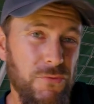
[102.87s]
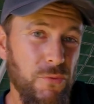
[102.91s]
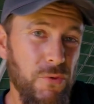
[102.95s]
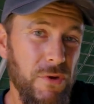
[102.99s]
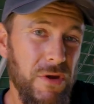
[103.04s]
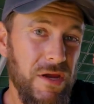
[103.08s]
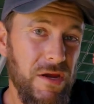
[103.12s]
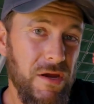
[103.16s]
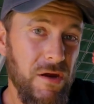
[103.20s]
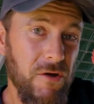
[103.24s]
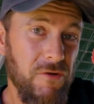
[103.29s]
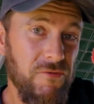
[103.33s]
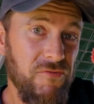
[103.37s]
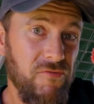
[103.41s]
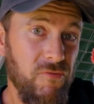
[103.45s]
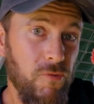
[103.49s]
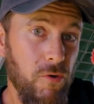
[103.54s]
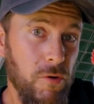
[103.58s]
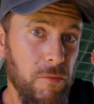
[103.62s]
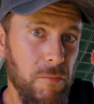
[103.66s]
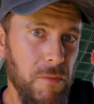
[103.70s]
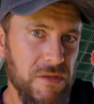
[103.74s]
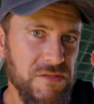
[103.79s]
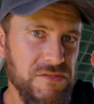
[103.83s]
3 or
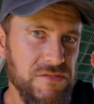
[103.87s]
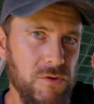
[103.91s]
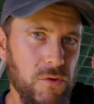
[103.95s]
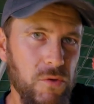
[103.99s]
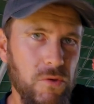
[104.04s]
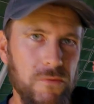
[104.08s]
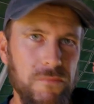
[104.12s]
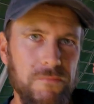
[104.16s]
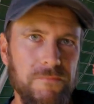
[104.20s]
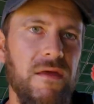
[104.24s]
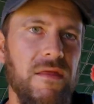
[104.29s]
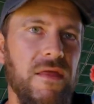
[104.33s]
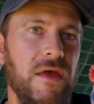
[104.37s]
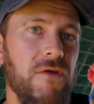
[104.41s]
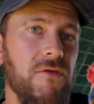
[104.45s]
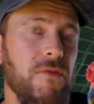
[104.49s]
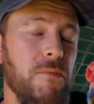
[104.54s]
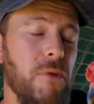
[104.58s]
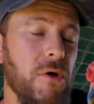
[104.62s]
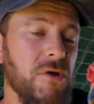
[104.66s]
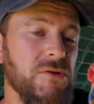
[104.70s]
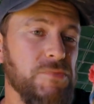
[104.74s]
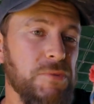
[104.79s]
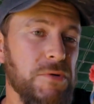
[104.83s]
4 months old. They are the
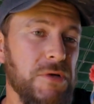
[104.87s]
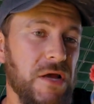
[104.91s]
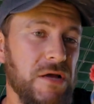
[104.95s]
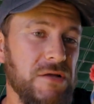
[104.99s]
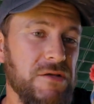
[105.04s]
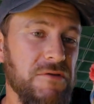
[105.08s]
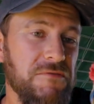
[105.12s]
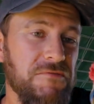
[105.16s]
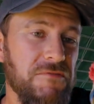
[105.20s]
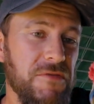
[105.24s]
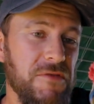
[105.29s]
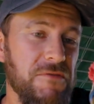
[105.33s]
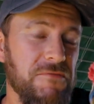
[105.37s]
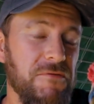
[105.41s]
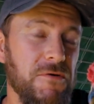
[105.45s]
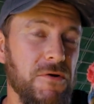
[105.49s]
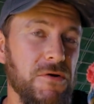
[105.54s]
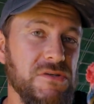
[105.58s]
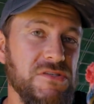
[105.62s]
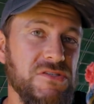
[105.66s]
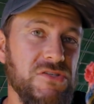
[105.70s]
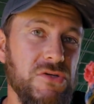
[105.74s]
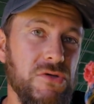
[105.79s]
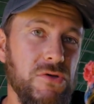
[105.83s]
most productive for the
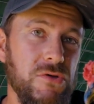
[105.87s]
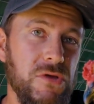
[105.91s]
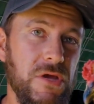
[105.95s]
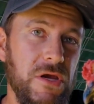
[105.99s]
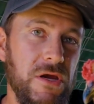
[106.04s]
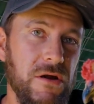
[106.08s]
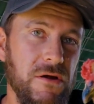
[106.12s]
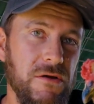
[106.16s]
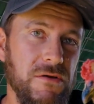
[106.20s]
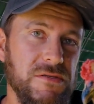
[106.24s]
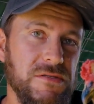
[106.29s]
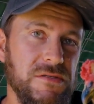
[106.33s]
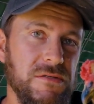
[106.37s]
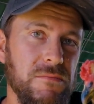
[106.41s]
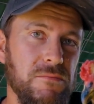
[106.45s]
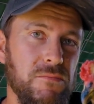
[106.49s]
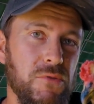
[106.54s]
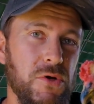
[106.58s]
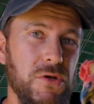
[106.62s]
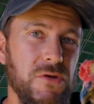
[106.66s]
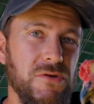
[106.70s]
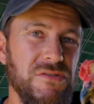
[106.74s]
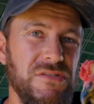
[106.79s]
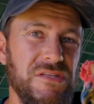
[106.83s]
first 2 years,
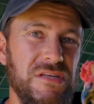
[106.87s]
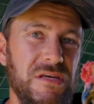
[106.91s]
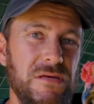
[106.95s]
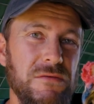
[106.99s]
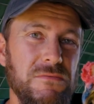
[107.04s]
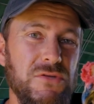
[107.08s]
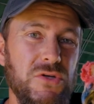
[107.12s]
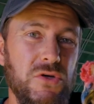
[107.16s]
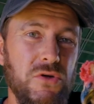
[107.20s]
producing